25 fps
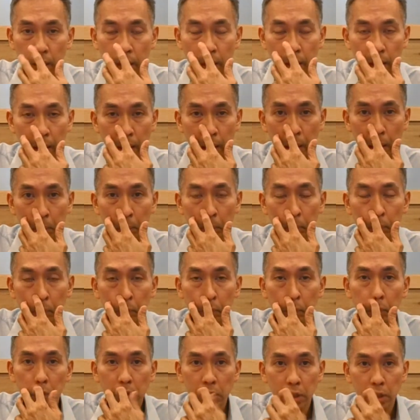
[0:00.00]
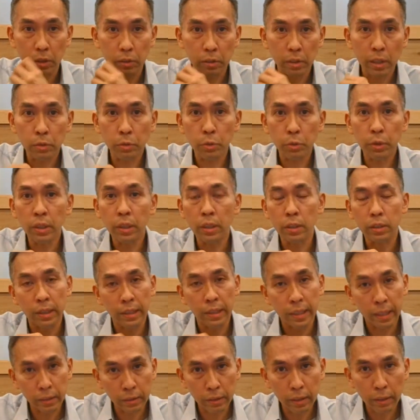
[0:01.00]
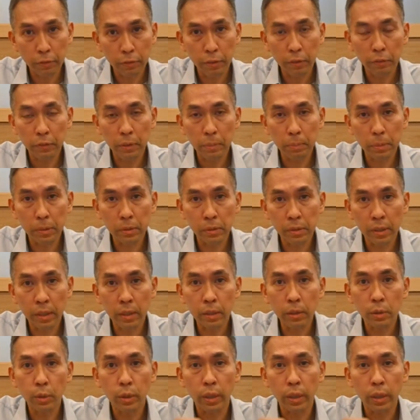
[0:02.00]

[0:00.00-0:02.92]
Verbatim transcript: Um, success rate is less than 50%.